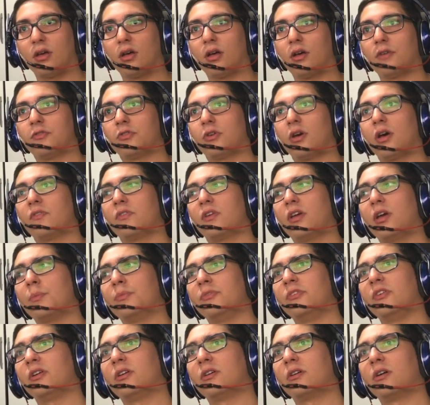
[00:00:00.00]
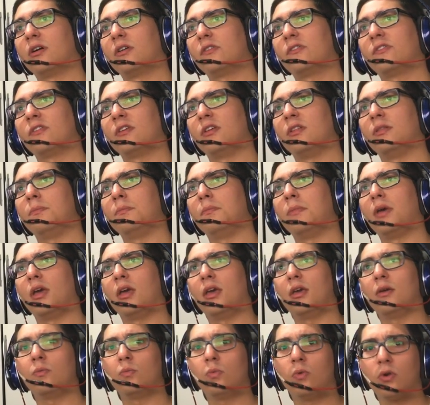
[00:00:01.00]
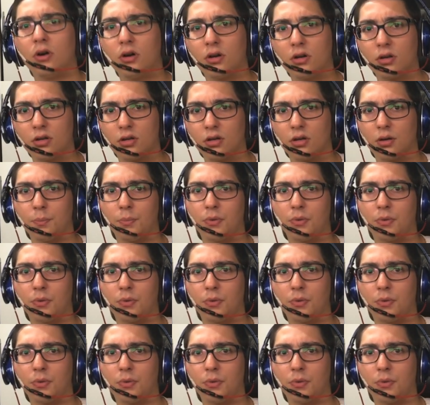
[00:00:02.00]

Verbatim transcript: Uh, if you have AMD cards, it may work,